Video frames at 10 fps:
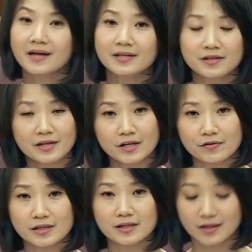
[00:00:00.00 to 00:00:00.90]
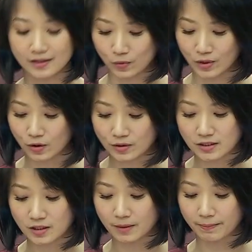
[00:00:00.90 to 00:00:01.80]
Another area that we are
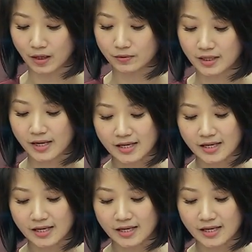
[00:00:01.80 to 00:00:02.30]
concerned about